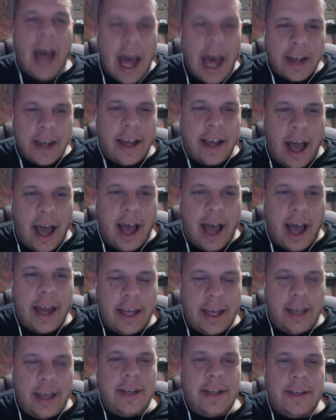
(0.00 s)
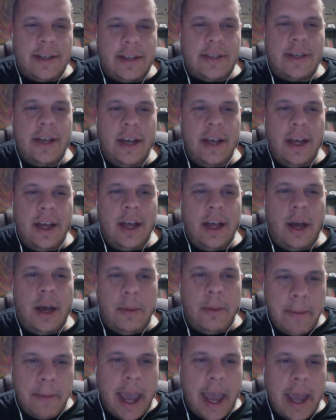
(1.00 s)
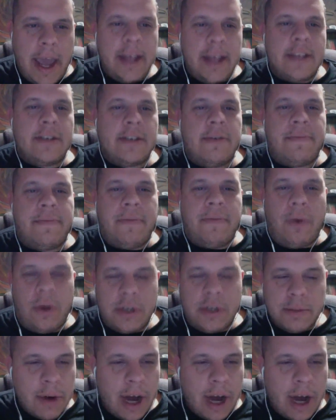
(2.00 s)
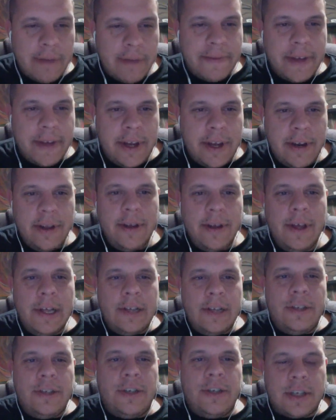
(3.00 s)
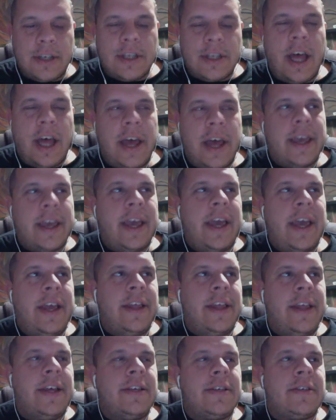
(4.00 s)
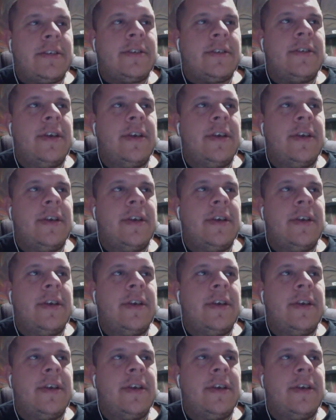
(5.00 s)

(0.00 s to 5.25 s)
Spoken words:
a God. He is a man. He is a false prophet, just like in the